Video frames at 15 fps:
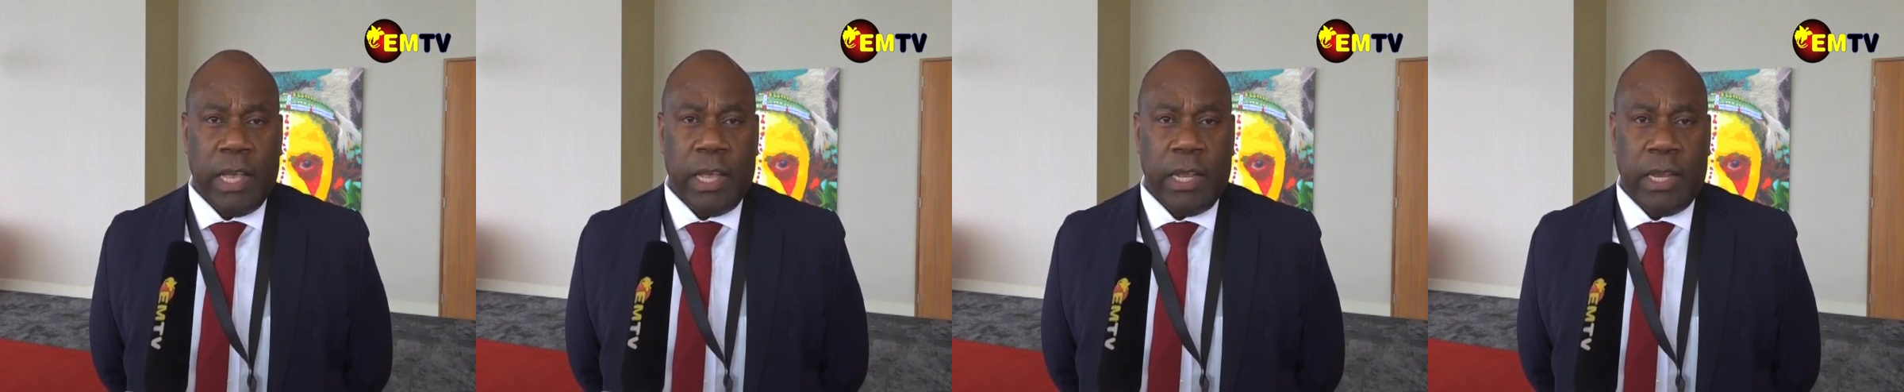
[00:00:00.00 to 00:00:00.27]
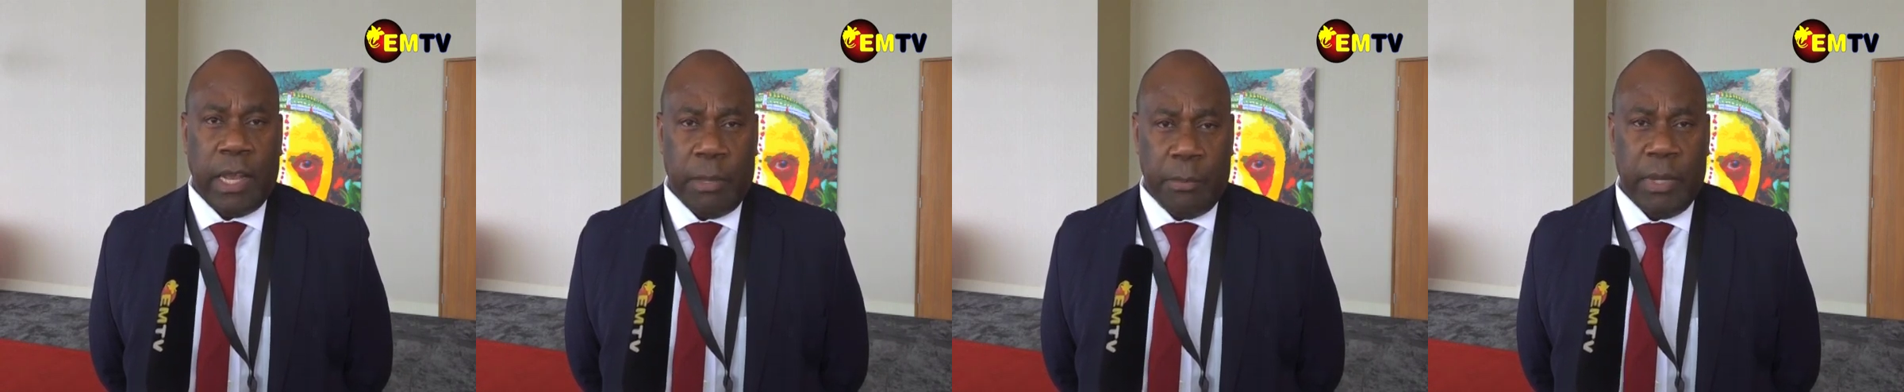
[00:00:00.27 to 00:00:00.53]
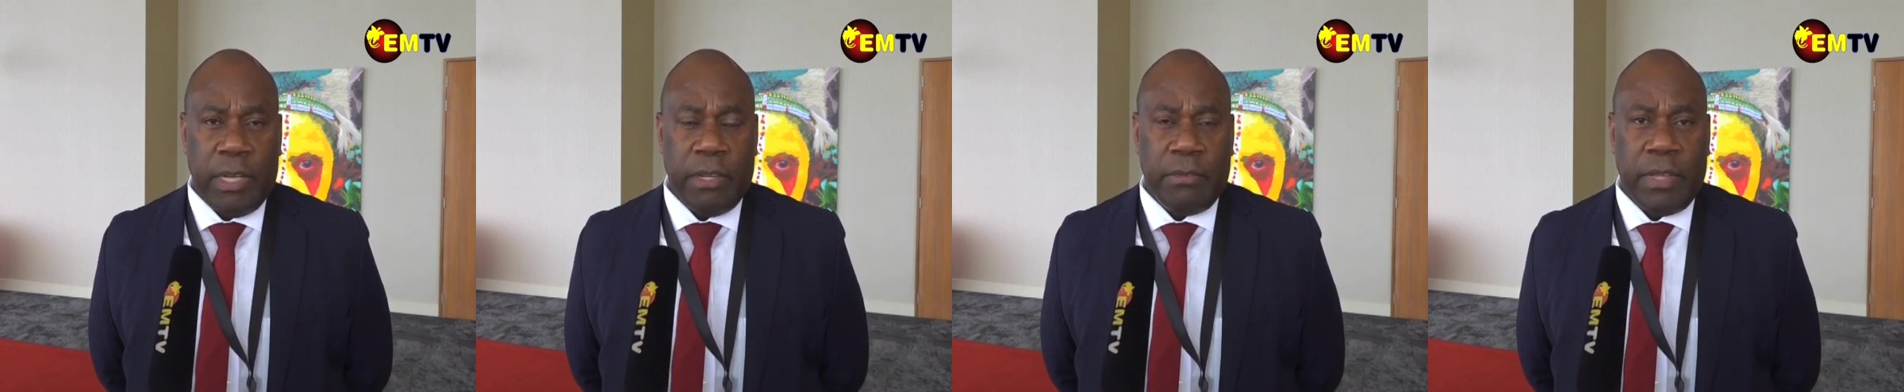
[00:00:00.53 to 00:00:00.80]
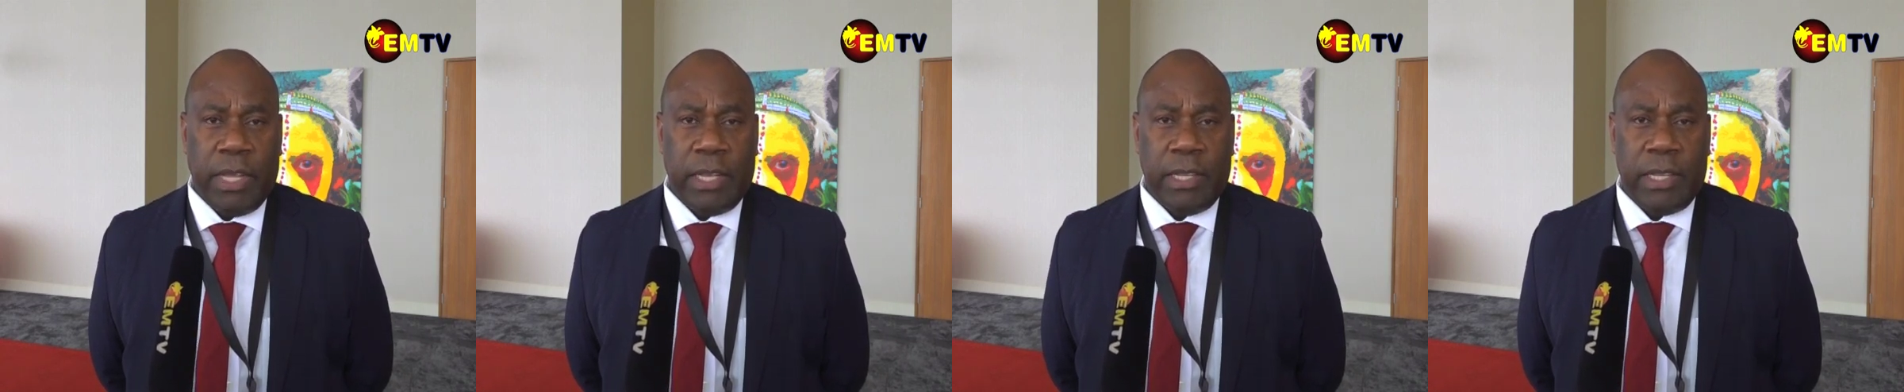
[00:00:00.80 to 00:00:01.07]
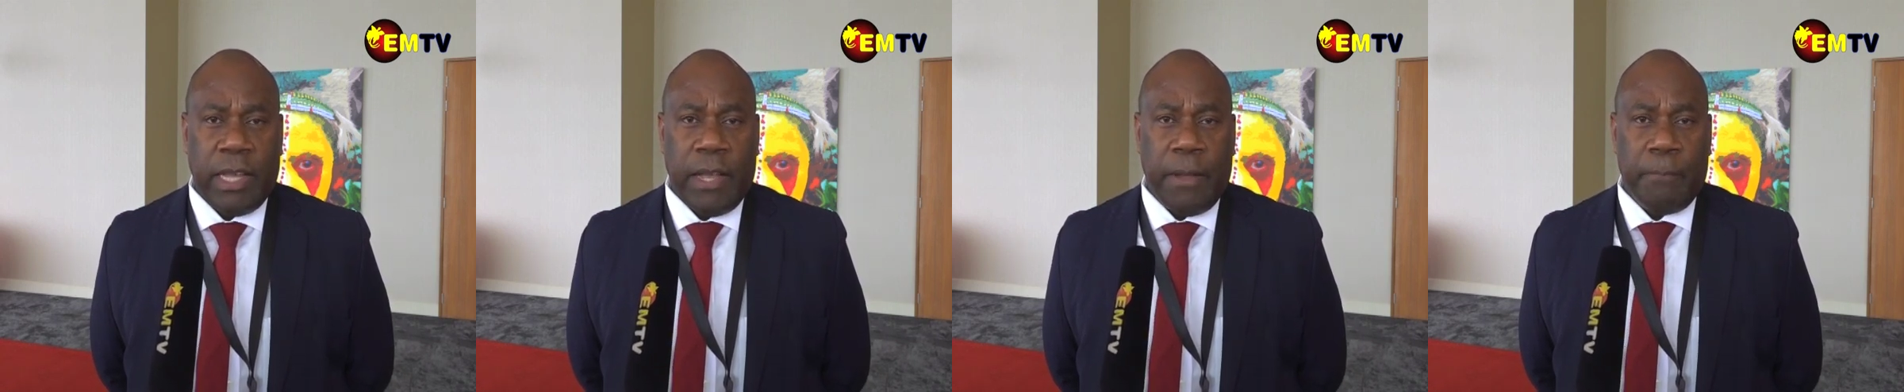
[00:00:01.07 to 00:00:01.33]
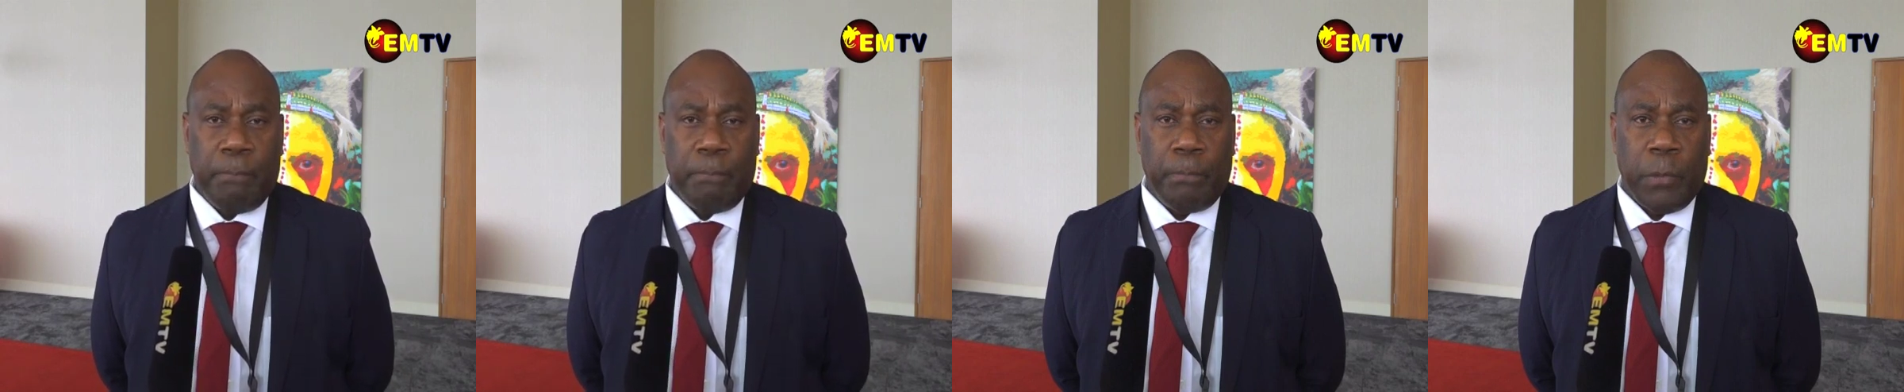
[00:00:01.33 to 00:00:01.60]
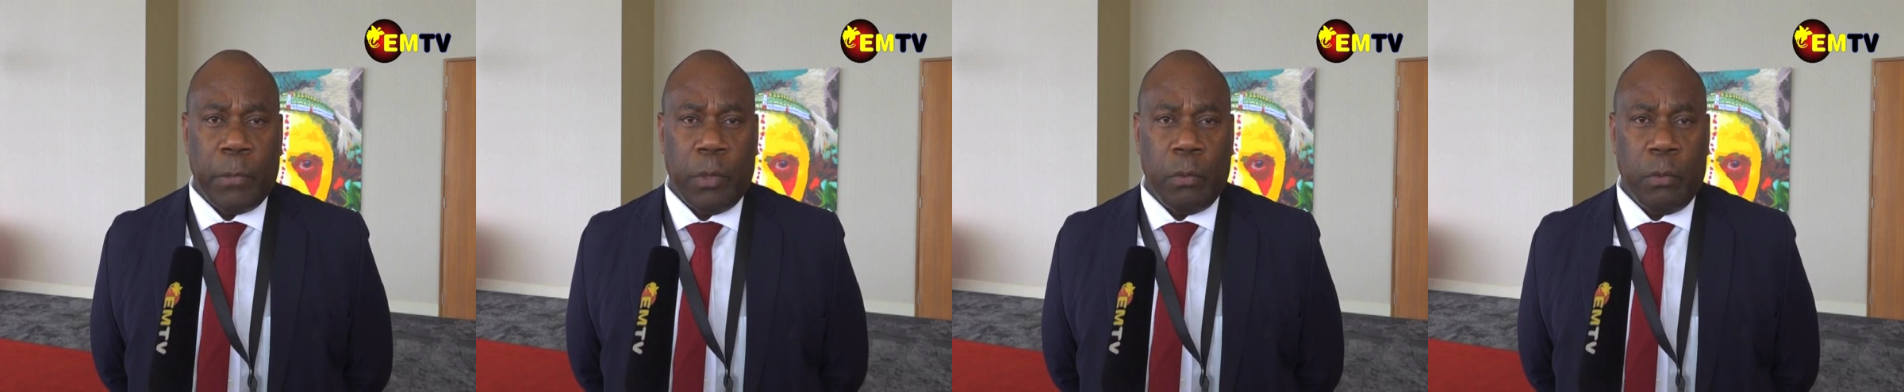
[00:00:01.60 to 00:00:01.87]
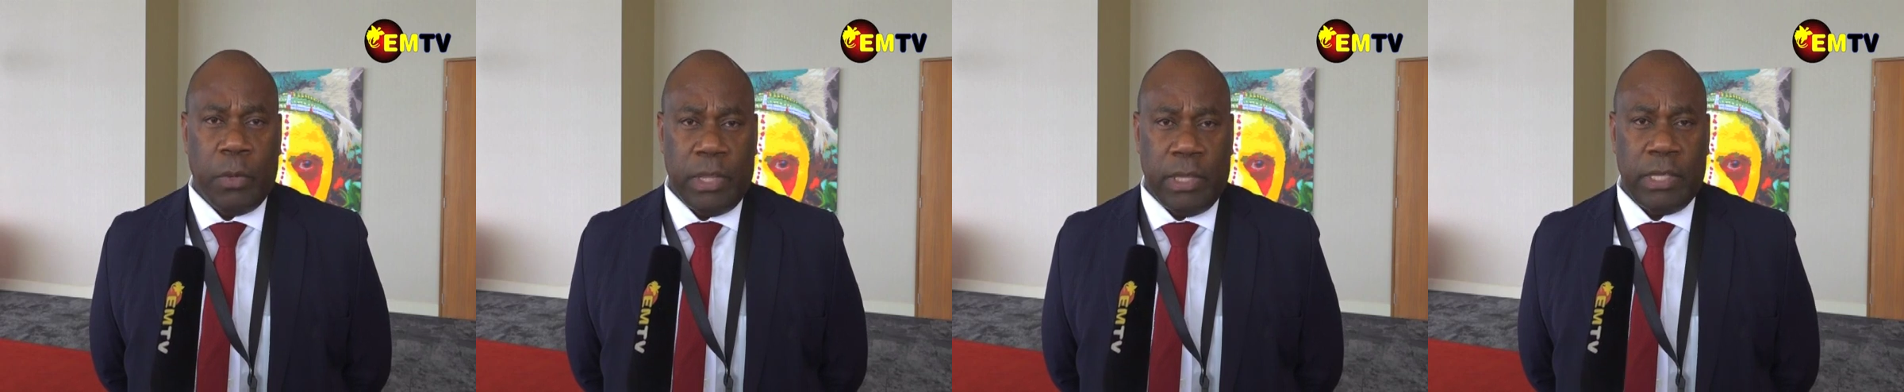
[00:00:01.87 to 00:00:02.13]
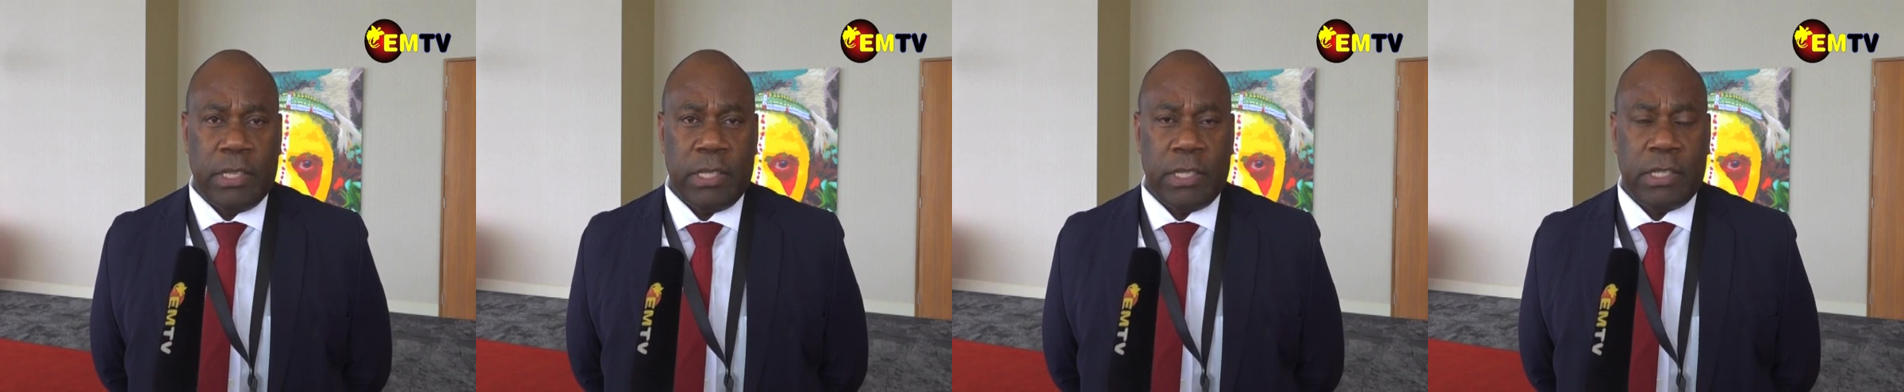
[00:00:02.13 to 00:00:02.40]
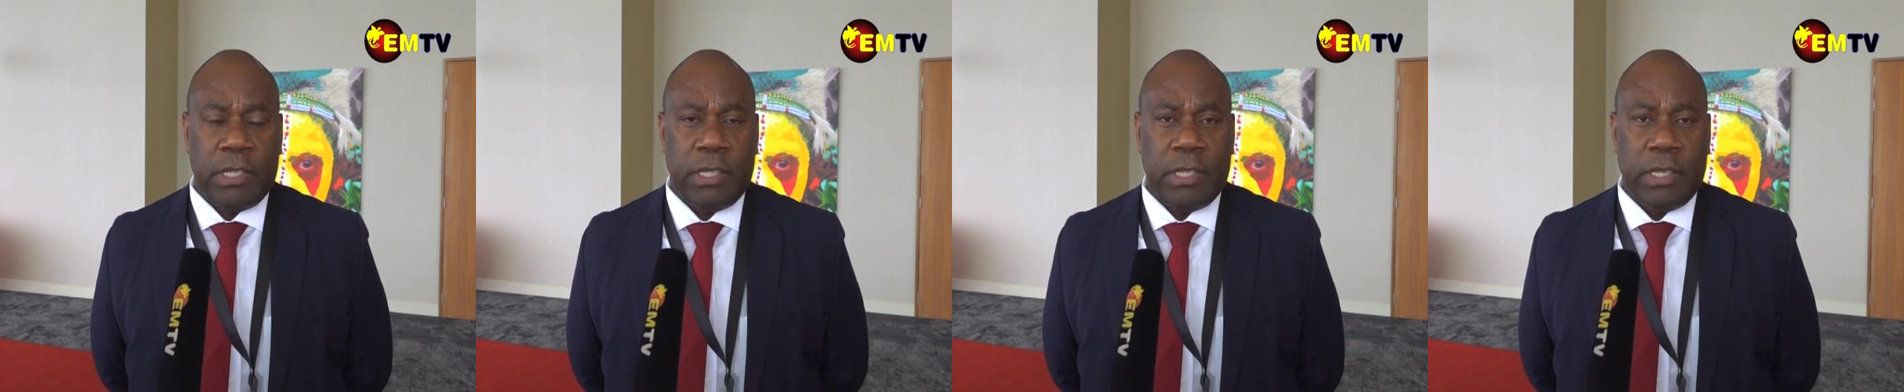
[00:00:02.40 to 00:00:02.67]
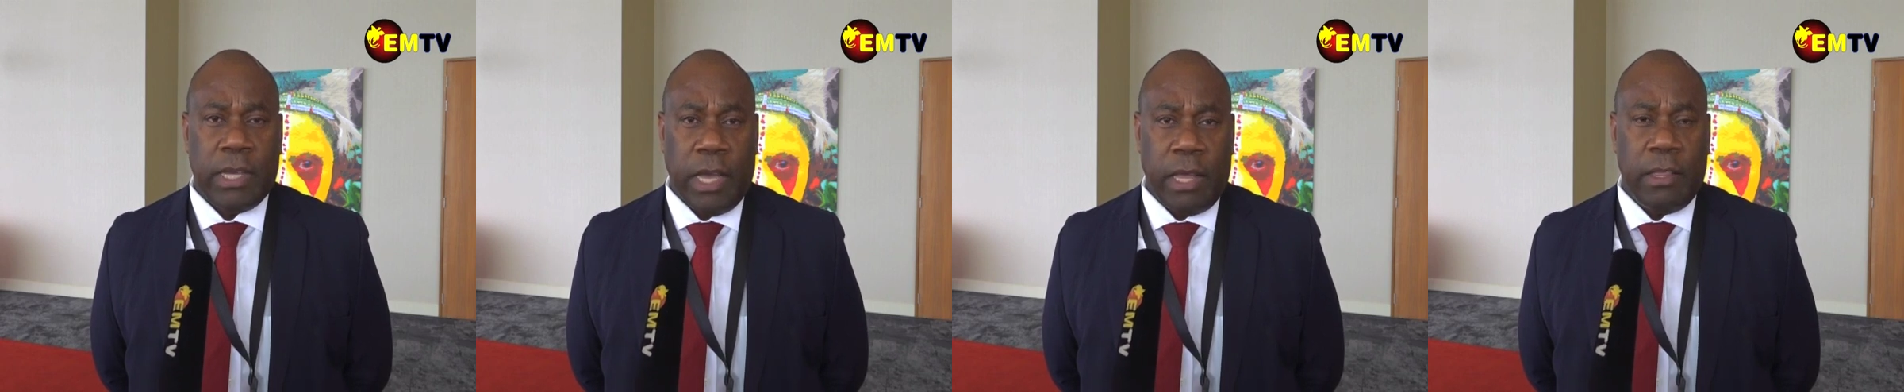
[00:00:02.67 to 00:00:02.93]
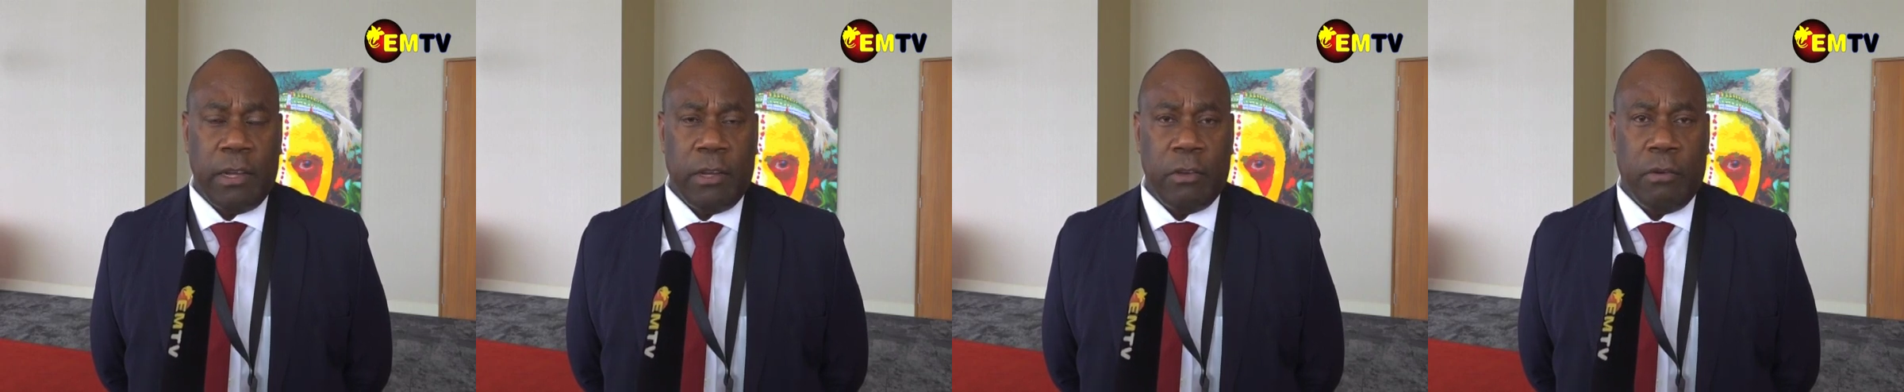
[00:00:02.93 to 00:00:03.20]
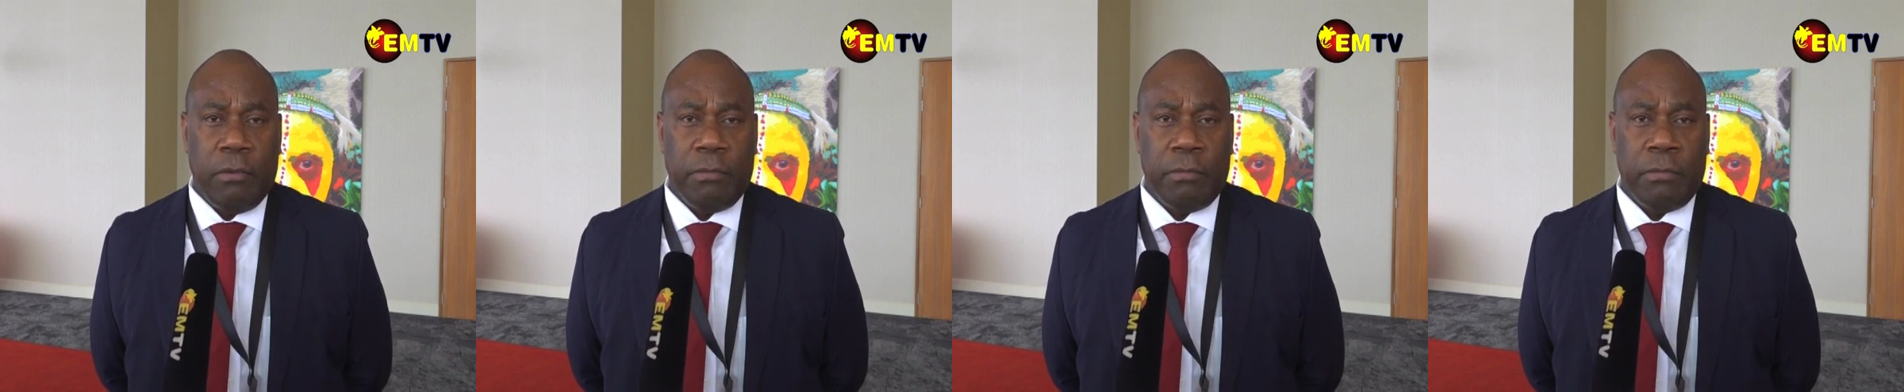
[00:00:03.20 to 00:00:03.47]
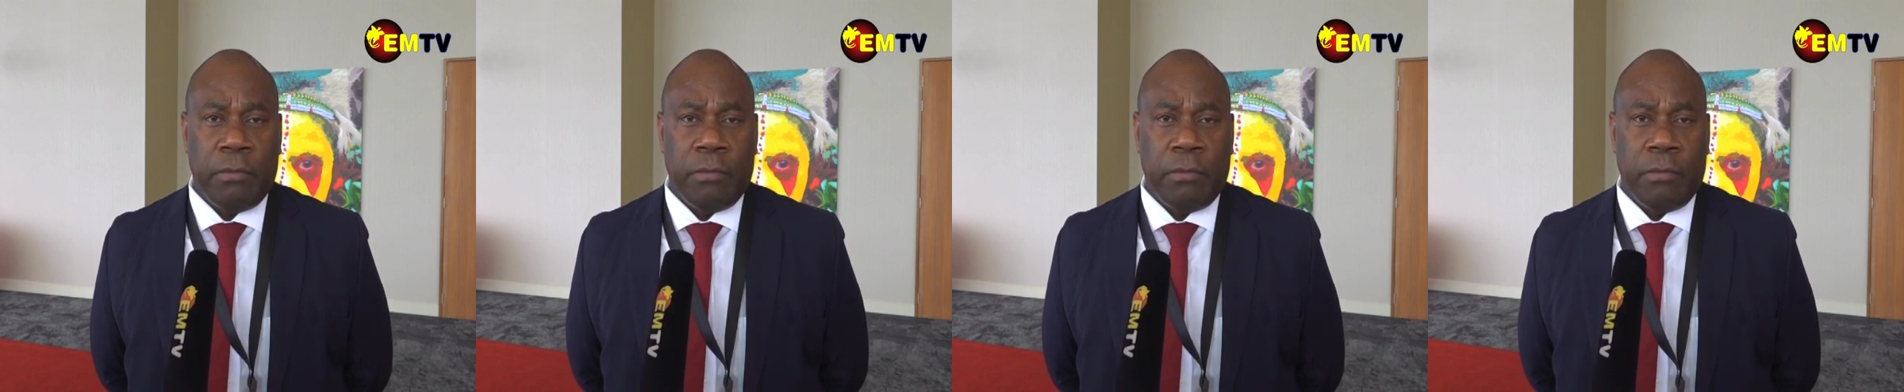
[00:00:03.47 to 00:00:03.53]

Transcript: And I believe that um, with this gathering of